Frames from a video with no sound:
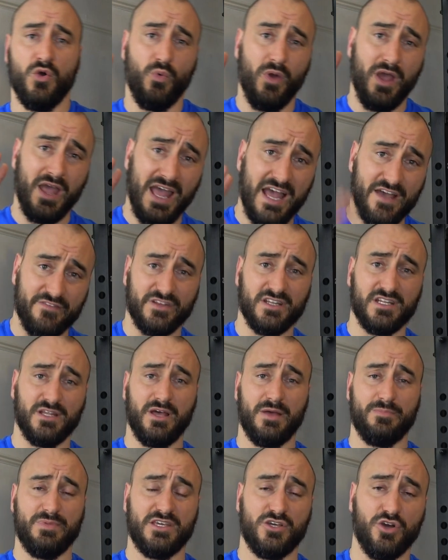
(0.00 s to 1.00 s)
where having
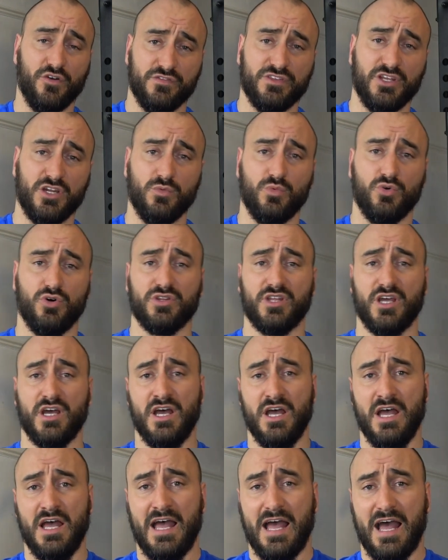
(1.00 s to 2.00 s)
to be confident in the water
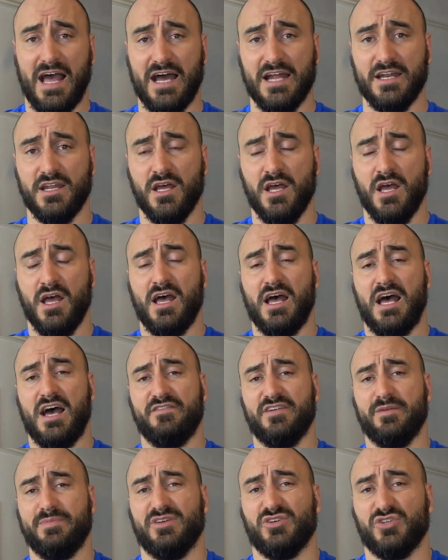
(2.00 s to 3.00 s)
and
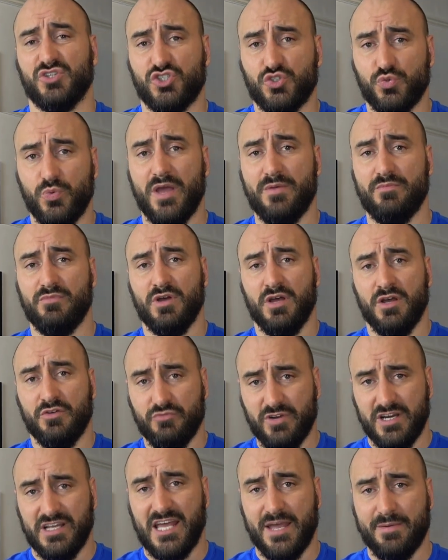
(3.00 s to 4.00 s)
having to be able to swim
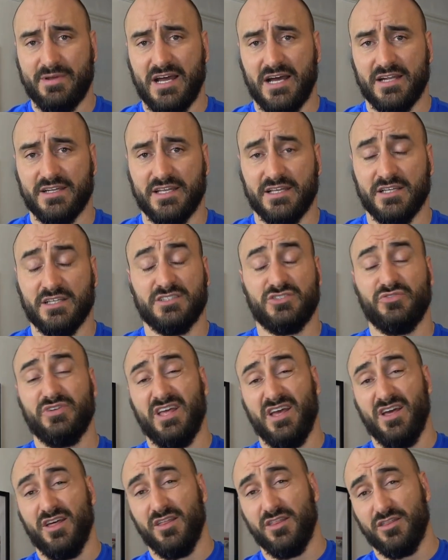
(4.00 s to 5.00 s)
really came in handy. Sorry,
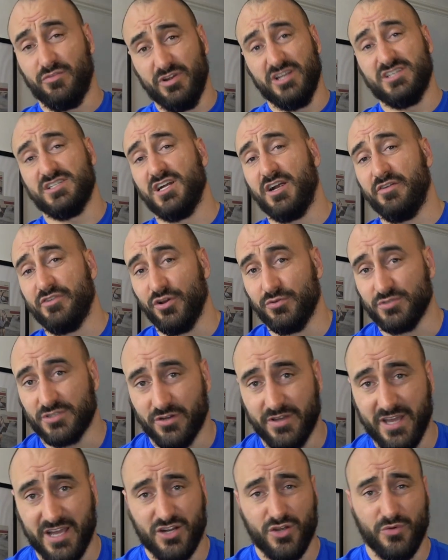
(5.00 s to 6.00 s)
3 scenarios.
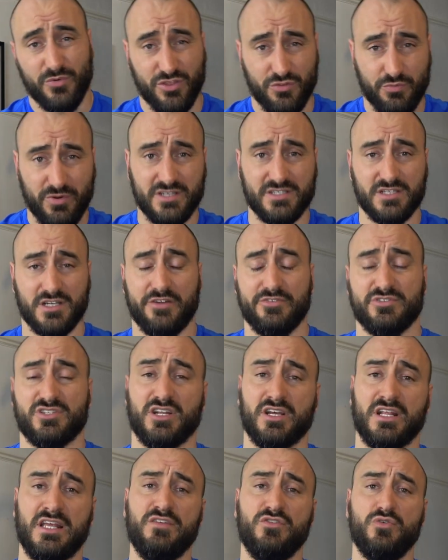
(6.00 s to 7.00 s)
Okay, I'm going to go with 3 scenarios. I'm
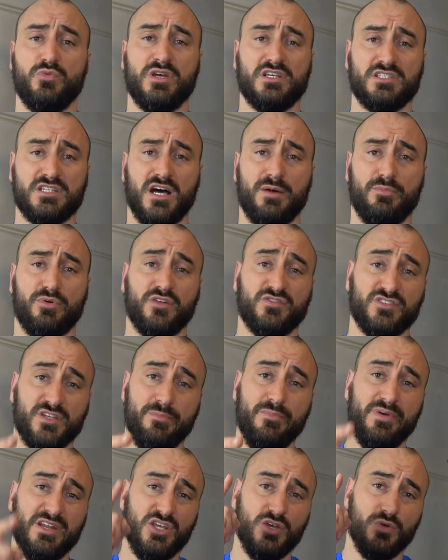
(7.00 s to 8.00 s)
going to give you an example of
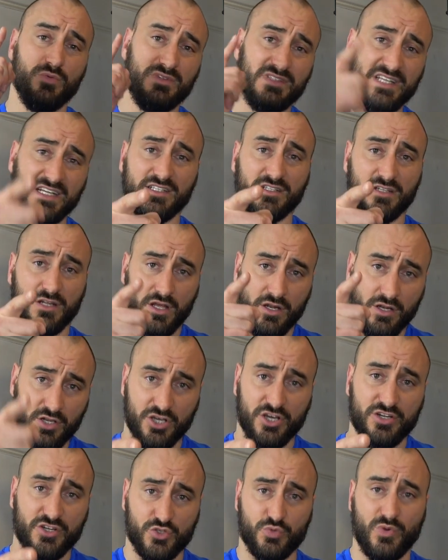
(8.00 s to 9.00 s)
somebody who didn't
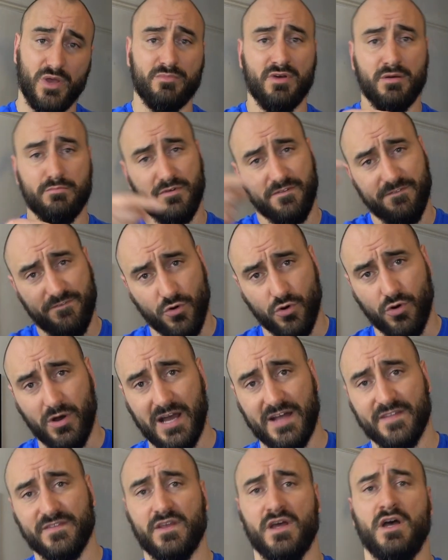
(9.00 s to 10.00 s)
learn to swim
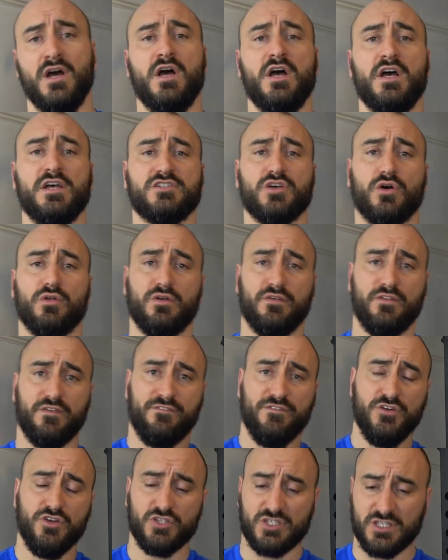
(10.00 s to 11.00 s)
beforehand. So the
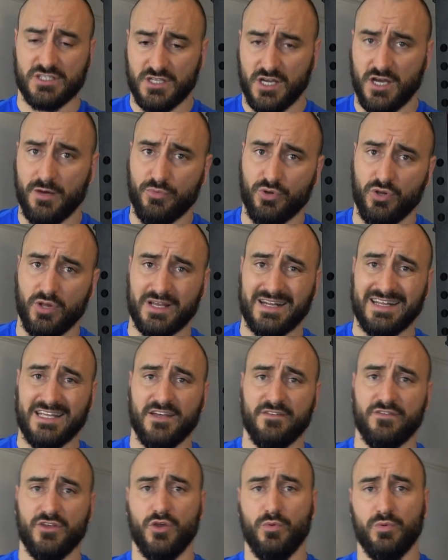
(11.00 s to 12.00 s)
first example, I'm going to
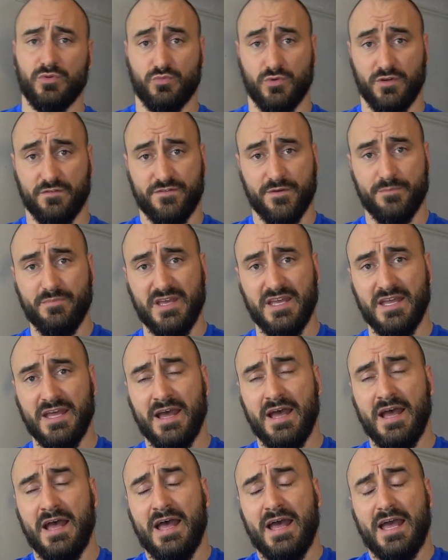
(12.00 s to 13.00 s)
give you one for me,
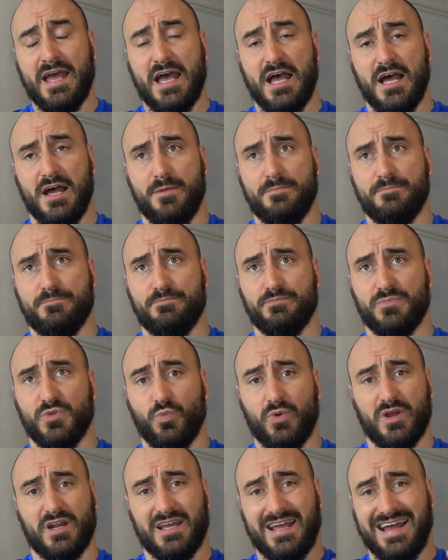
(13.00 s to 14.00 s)

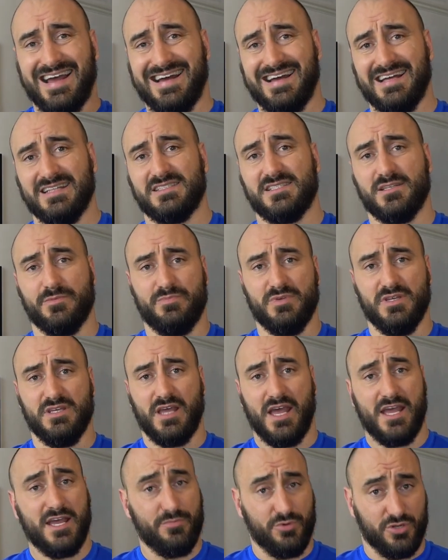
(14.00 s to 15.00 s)
when I had to
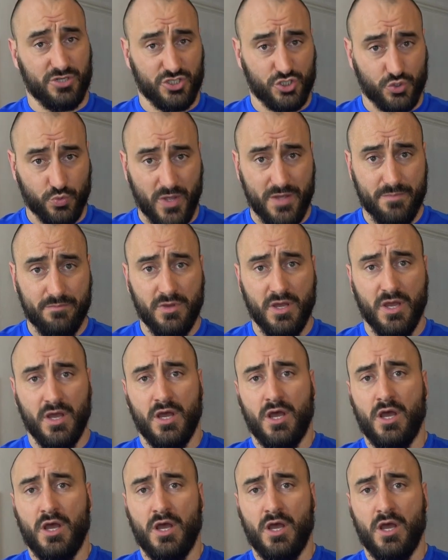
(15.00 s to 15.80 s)
be able to swim,